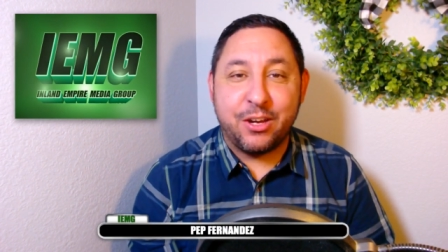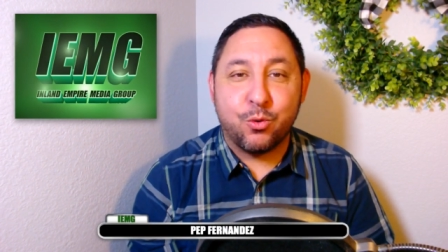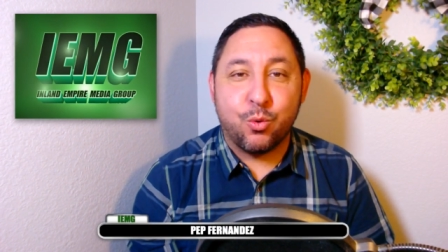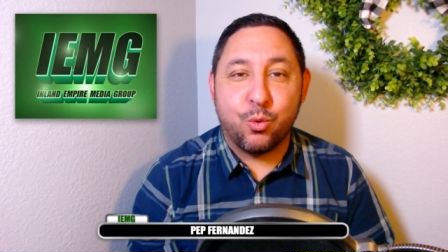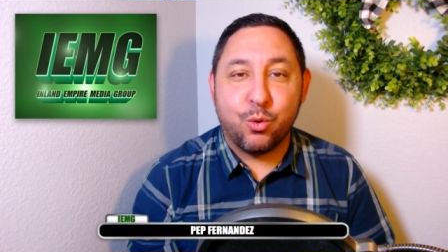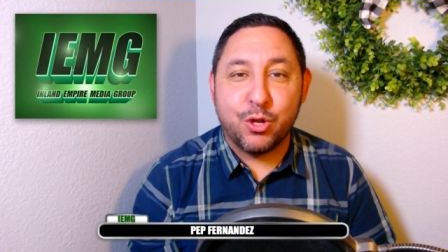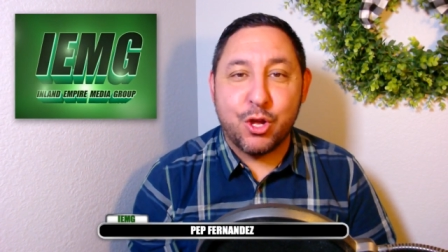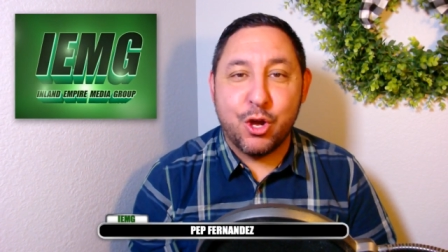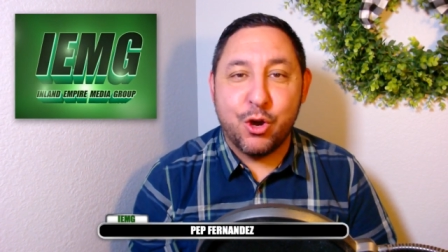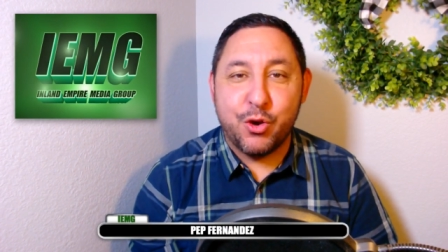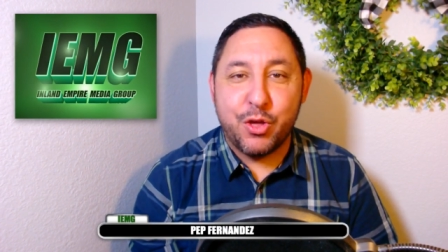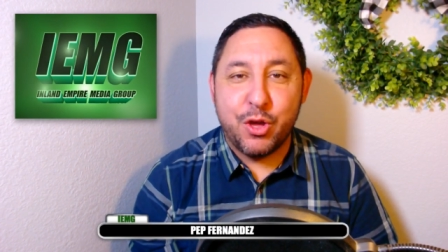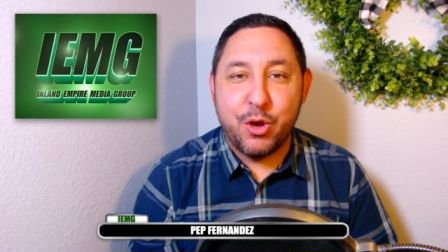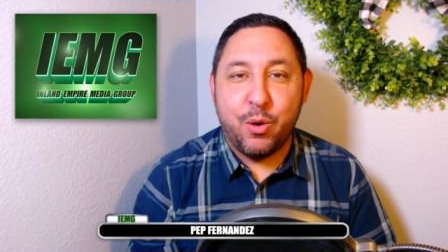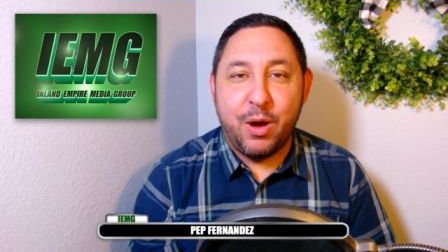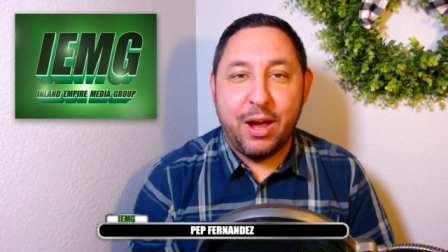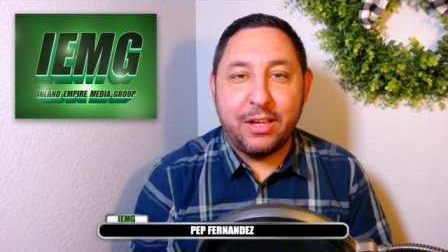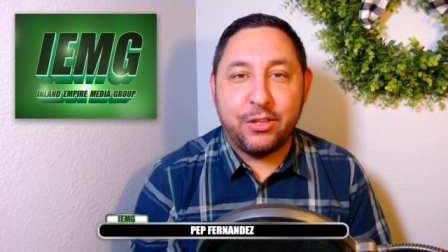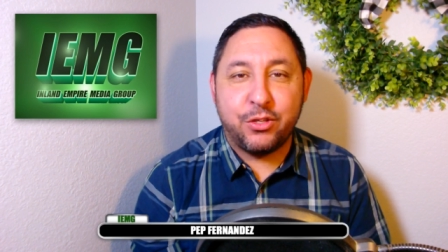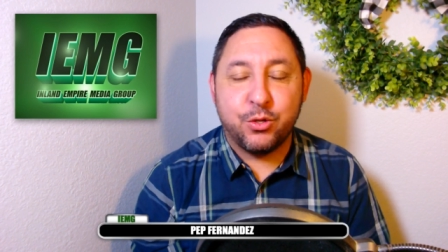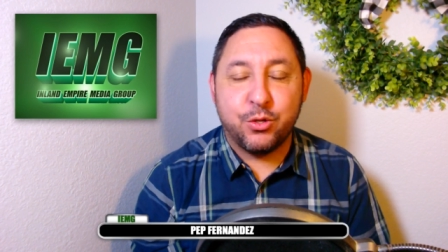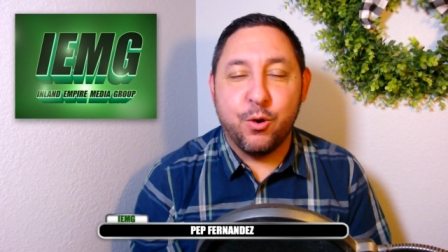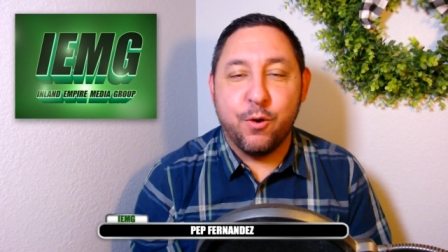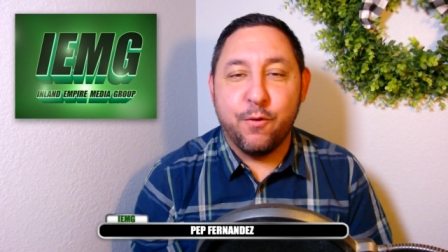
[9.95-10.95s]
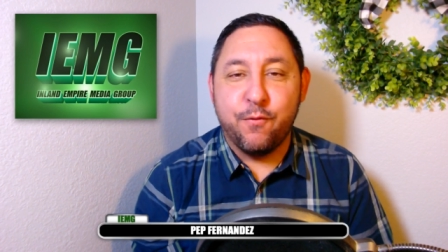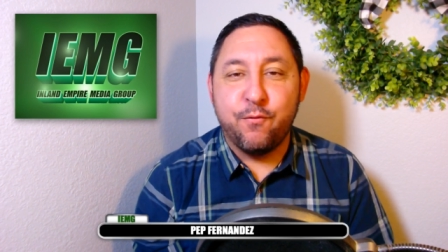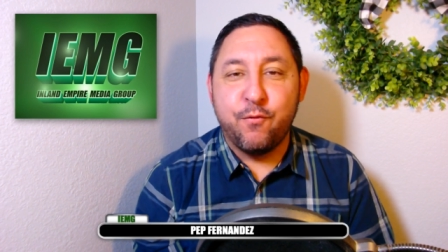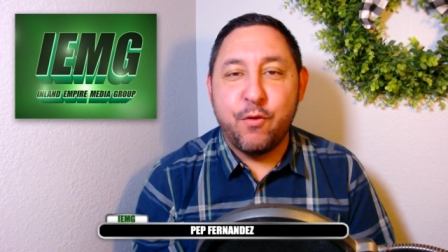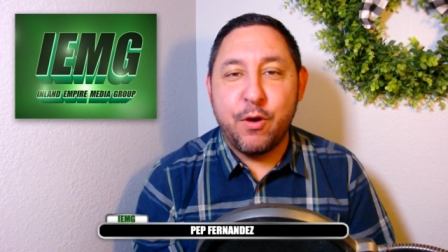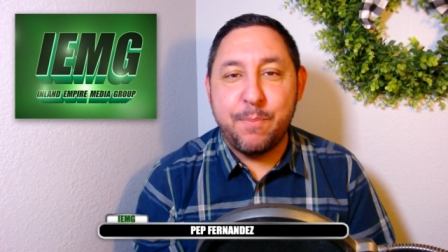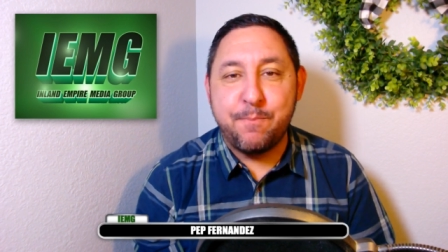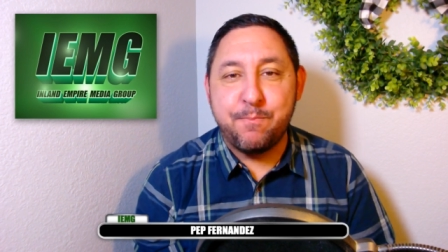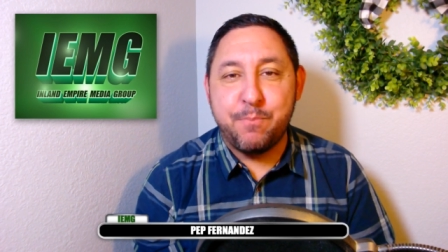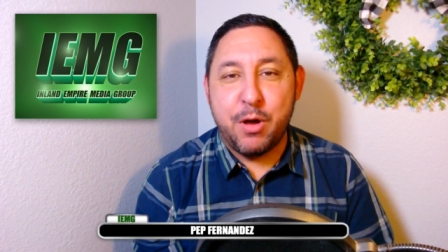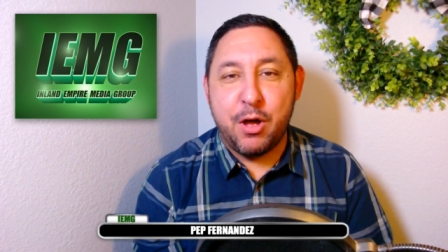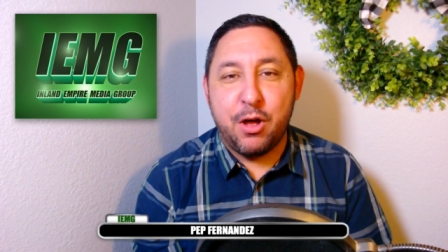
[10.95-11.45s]
Gorgonio High School
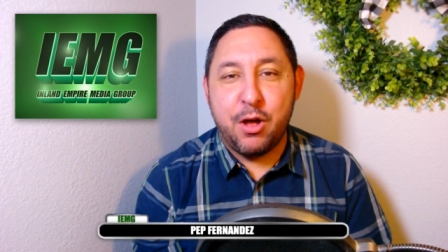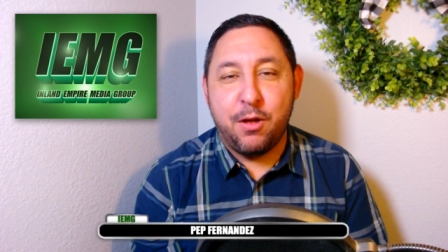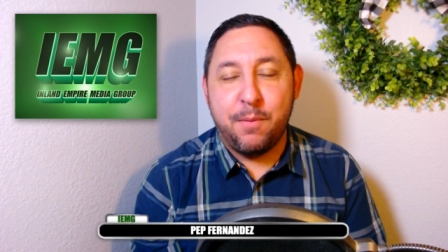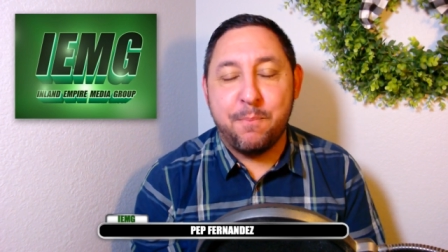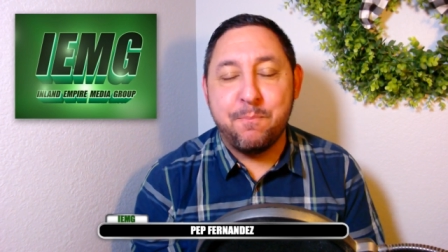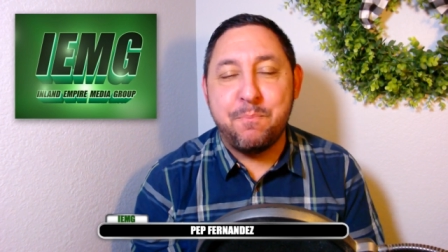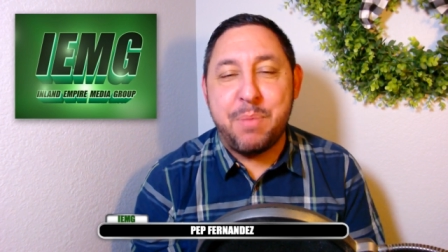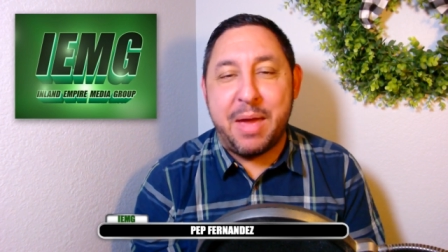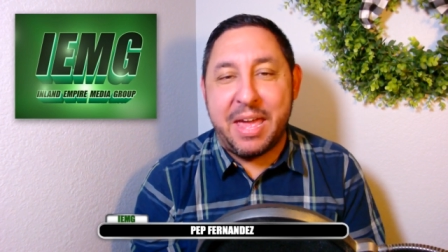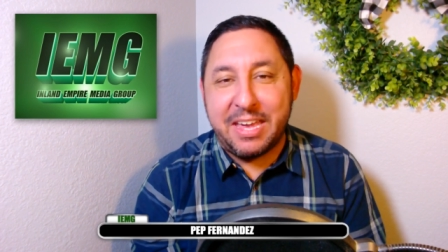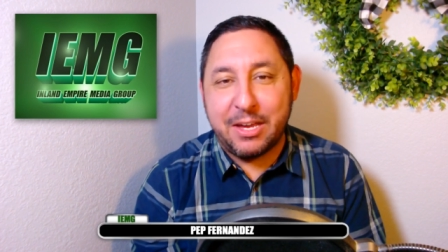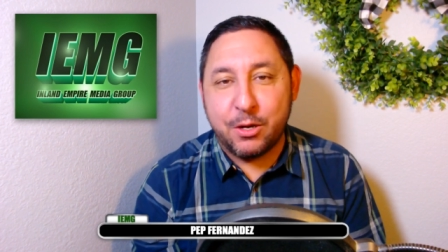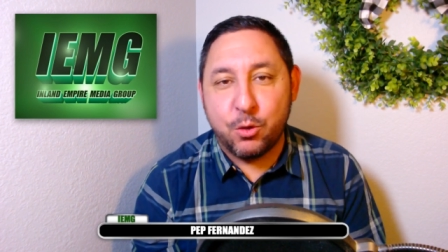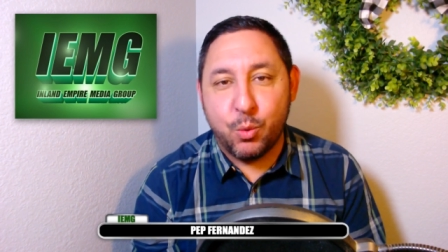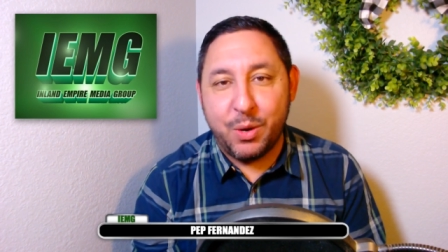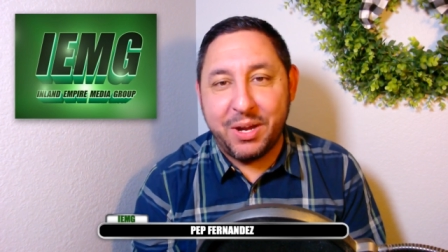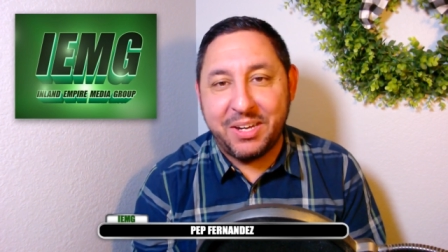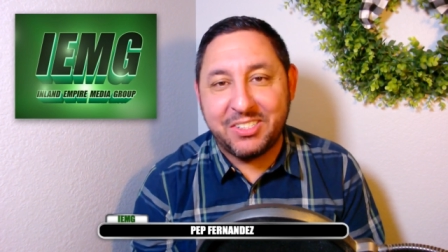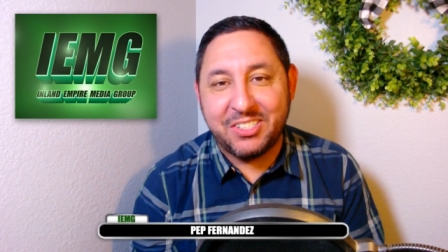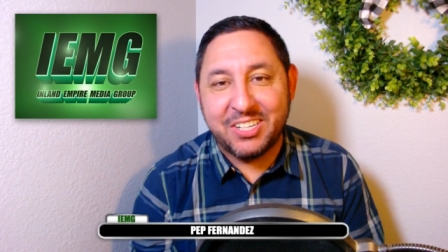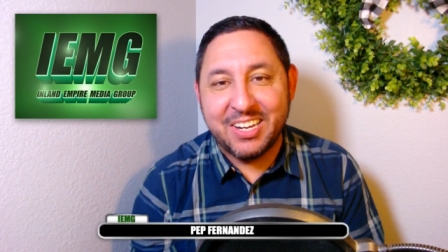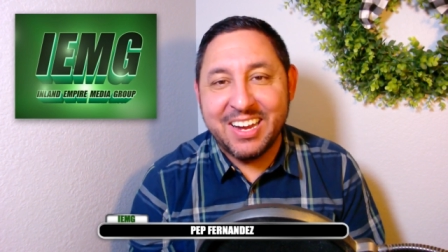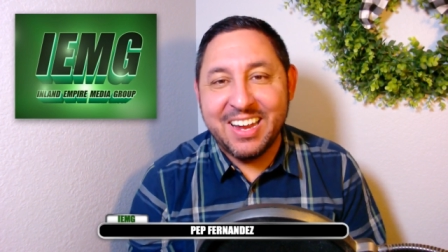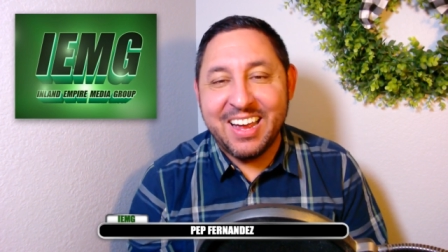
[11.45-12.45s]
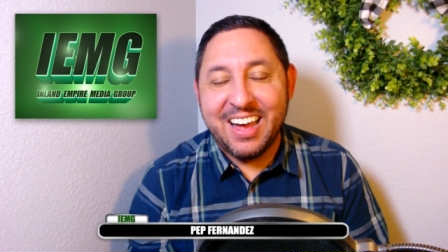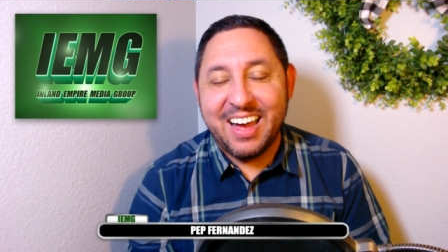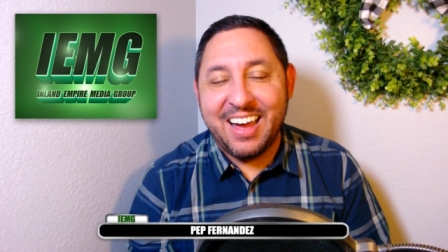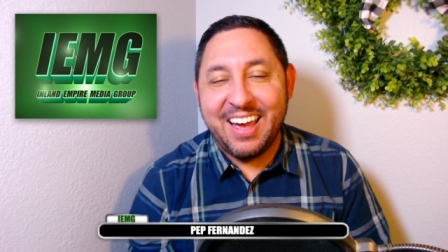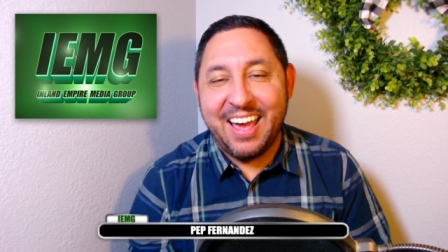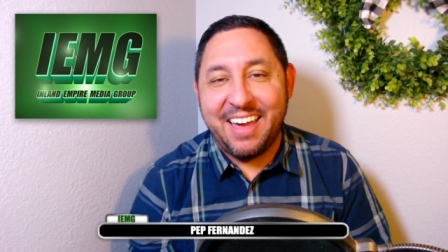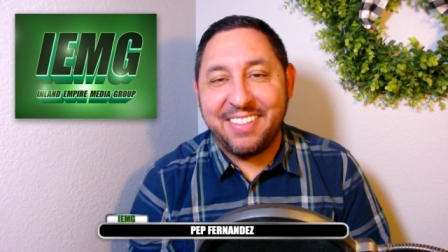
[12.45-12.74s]
football banquet uh,